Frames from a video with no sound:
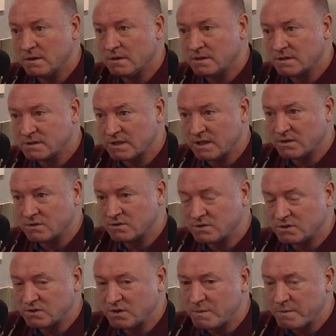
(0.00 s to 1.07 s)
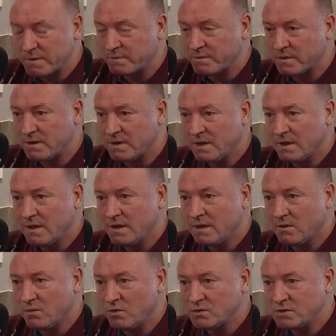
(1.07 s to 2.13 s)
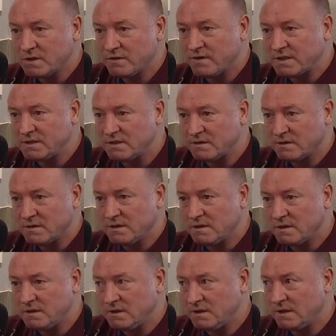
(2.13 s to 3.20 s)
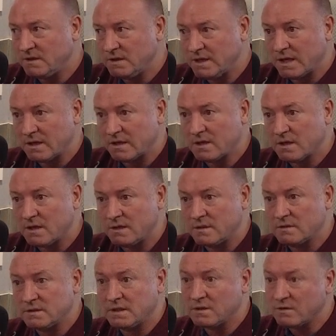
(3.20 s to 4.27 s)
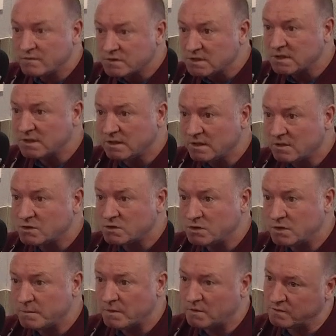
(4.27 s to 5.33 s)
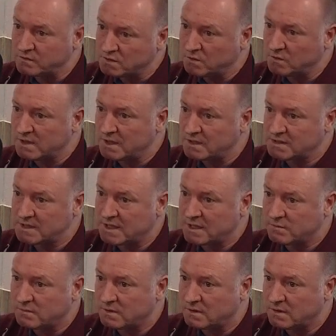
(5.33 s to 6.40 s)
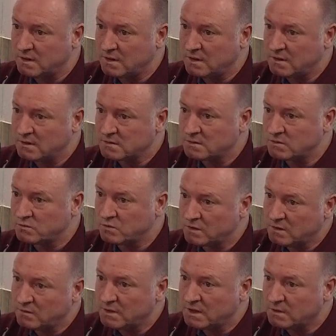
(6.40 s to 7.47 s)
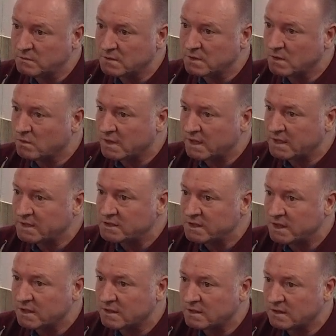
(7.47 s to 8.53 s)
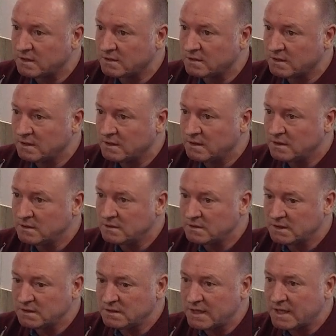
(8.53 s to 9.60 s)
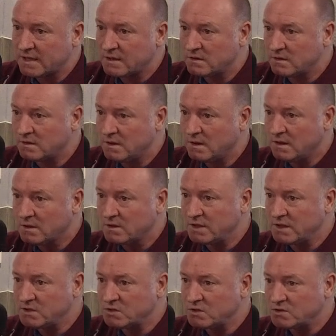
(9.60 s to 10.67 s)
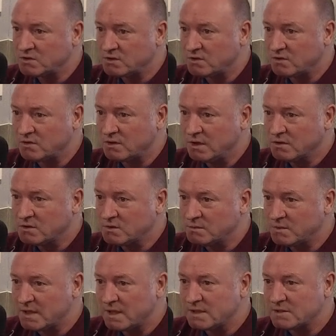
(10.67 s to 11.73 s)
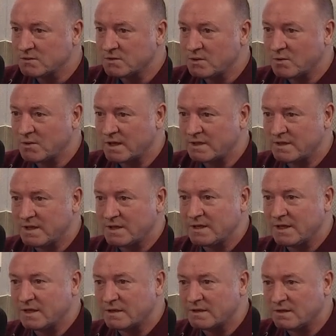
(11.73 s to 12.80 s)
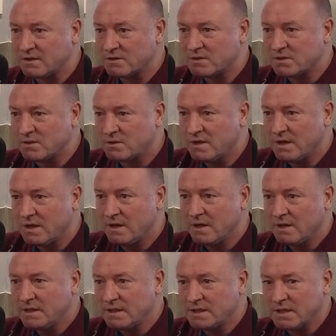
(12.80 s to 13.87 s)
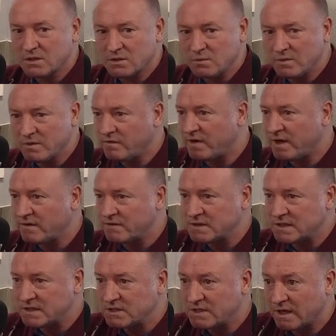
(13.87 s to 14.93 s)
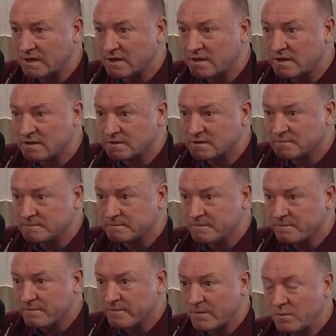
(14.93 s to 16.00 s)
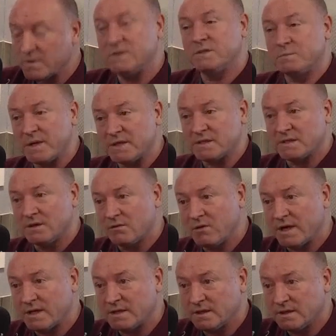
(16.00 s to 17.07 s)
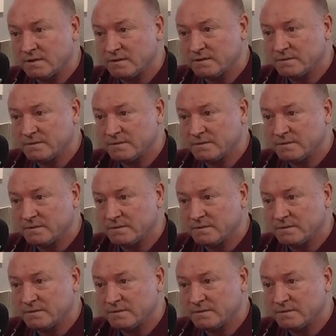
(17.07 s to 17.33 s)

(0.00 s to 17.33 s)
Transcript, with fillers: And that sounds stupid, but once you've had your, your yellow card, then obviously you're not stupid enough to go and get a second one. So Ronnie Whelan would go and get his yellow card. Then Jan or Craig Johnston or someone else would go and get their yellow card. So you'd end up with five or six yellow cards, which is better than a red.